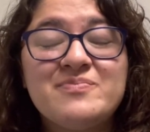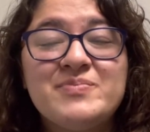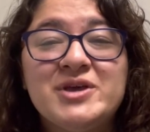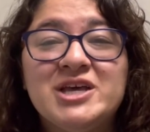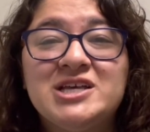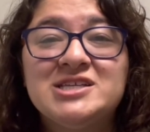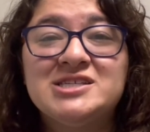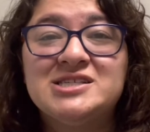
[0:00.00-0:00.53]

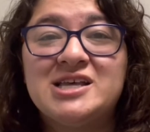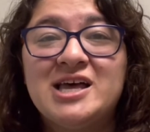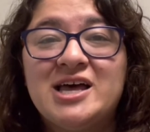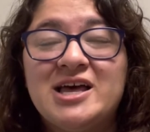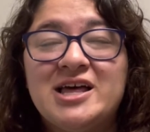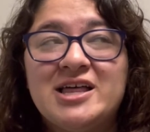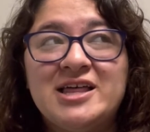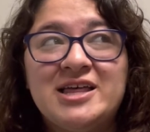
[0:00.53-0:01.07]
because
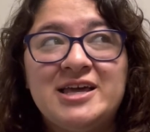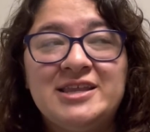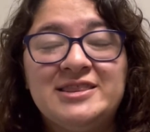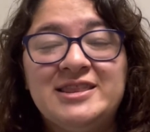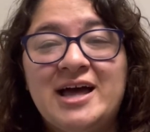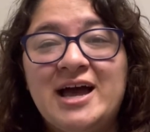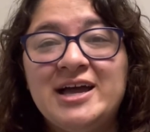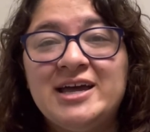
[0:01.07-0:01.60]

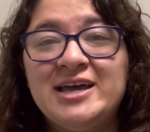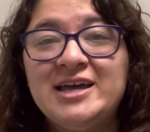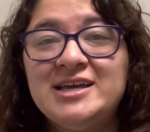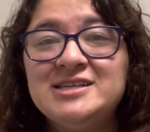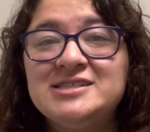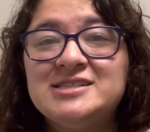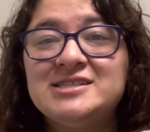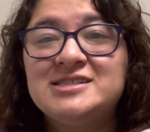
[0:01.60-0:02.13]
in that
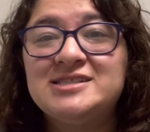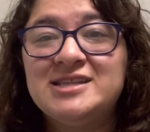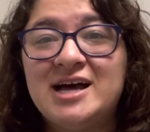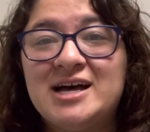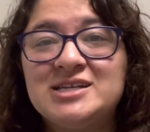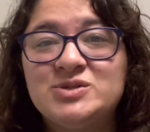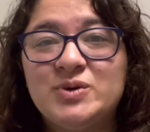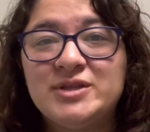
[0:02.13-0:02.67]
case,
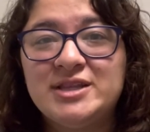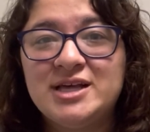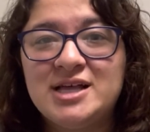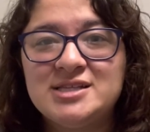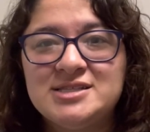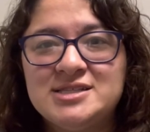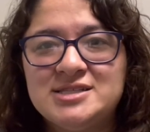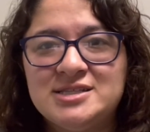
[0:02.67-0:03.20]
that's what
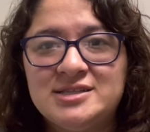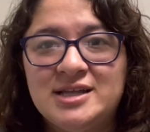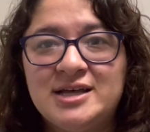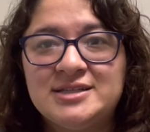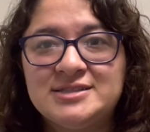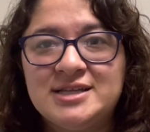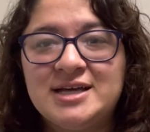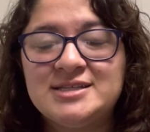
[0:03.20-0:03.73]
that
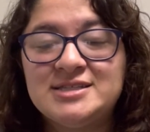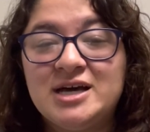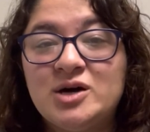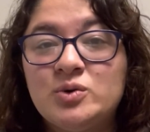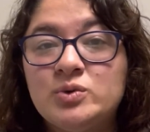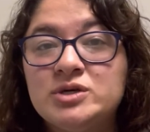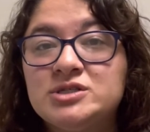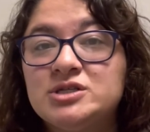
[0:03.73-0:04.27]

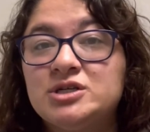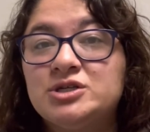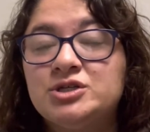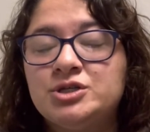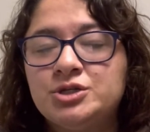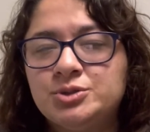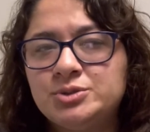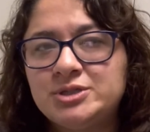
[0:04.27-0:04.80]
town was, a
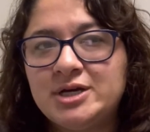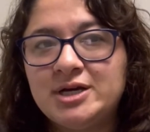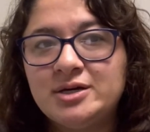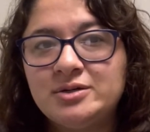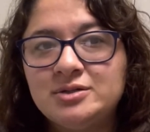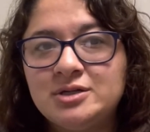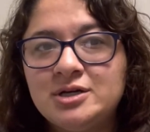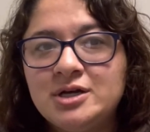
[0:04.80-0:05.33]
new
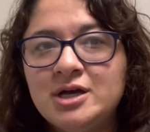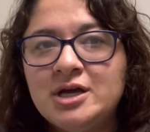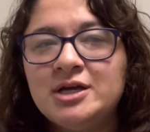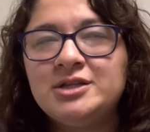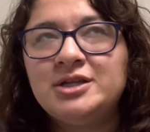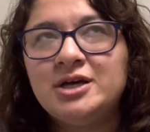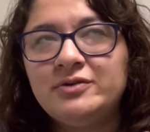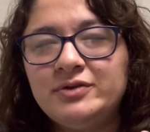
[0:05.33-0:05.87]
town.
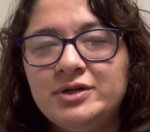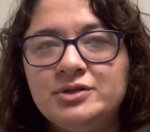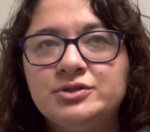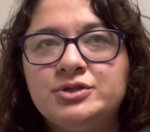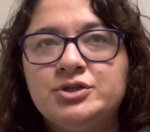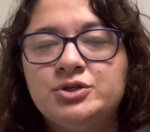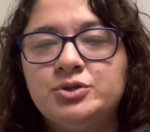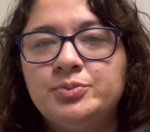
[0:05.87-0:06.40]
Not real
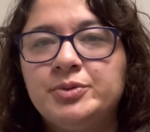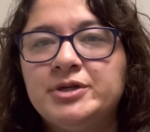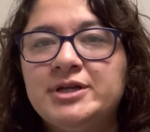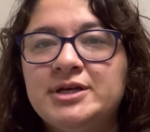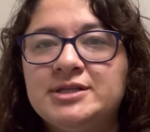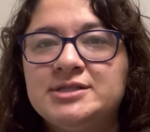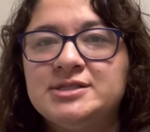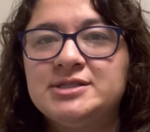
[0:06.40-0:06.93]
new, but
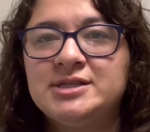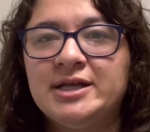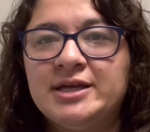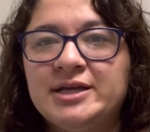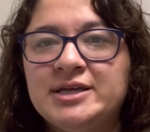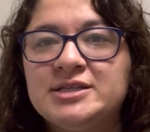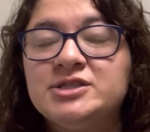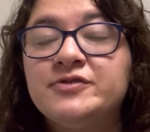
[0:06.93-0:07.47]

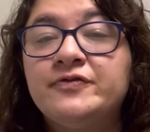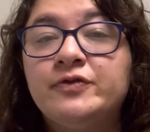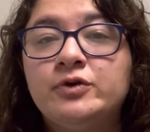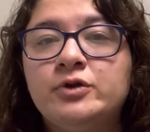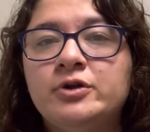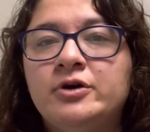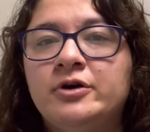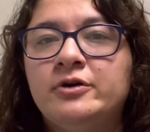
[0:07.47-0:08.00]
it's
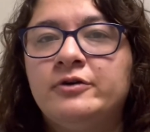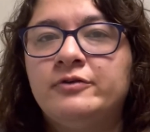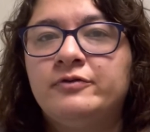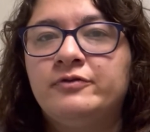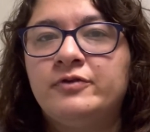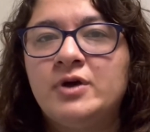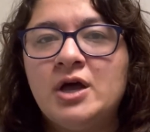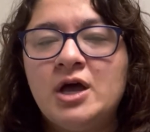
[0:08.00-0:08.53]
full of